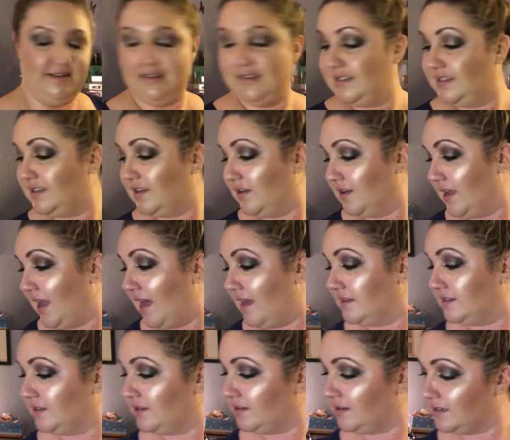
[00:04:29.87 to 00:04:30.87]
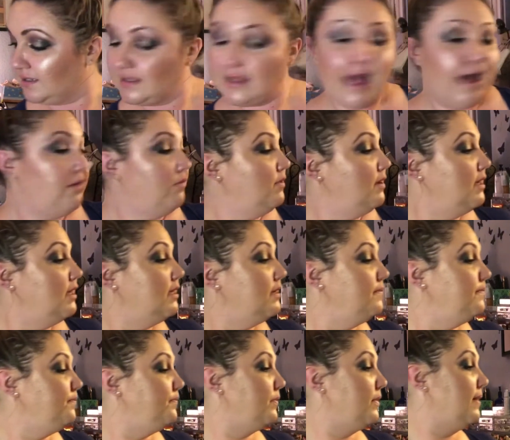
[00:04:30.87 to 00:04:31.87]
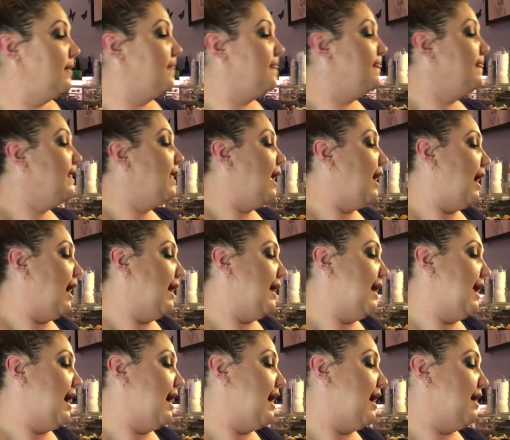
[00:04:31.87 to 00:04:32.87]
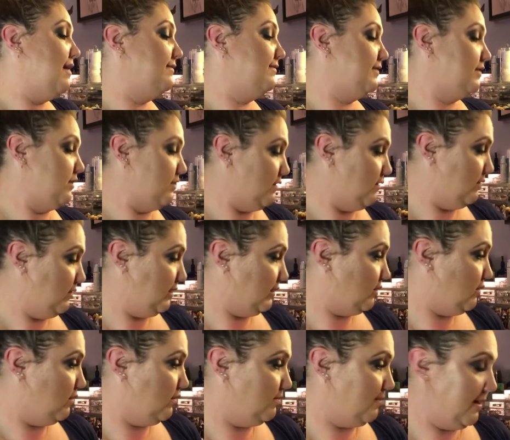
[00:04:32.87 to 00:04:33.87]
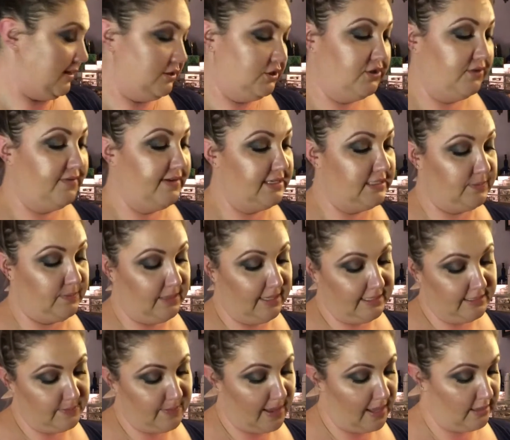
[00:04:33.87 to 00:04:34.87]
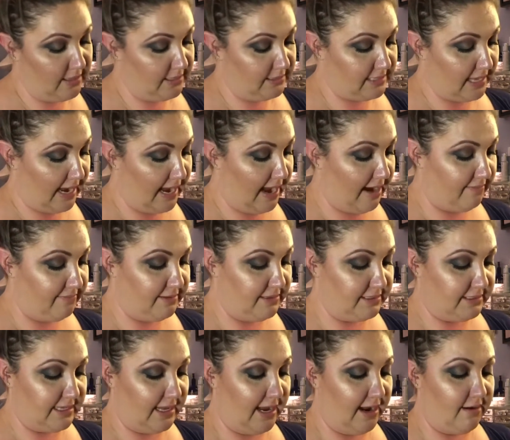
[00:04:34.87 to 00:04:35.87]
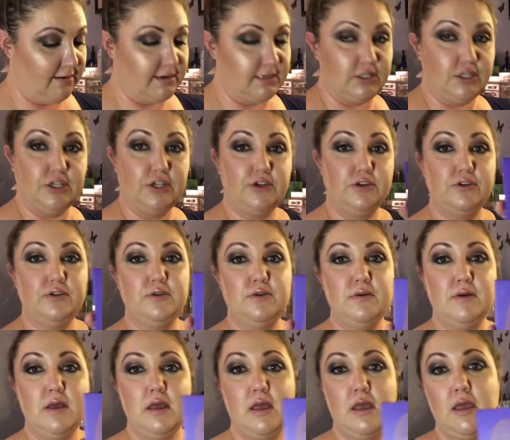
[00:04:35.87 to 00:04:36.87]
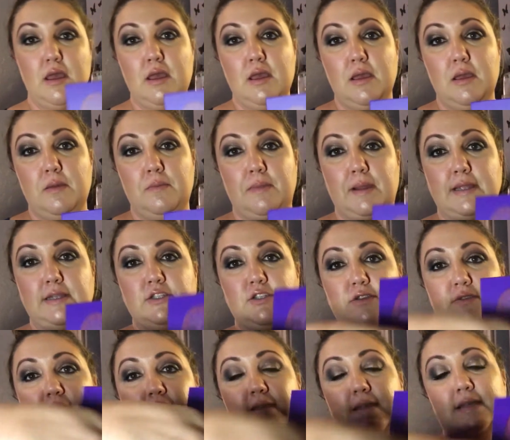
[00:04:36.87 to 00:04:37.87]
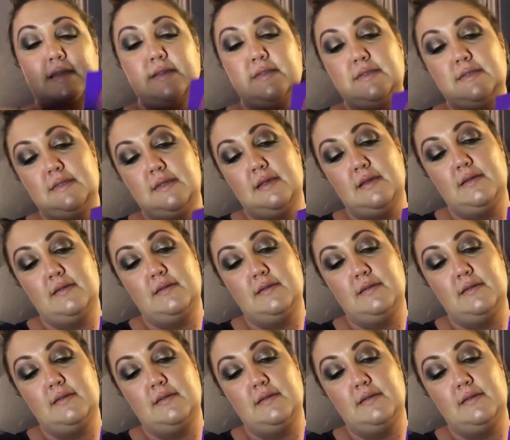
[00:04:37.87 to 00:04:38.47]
So yeah, so there's that one. I have, so let's go with my Juvia's Place palettes. I have the Saharan 2 by Juvia's.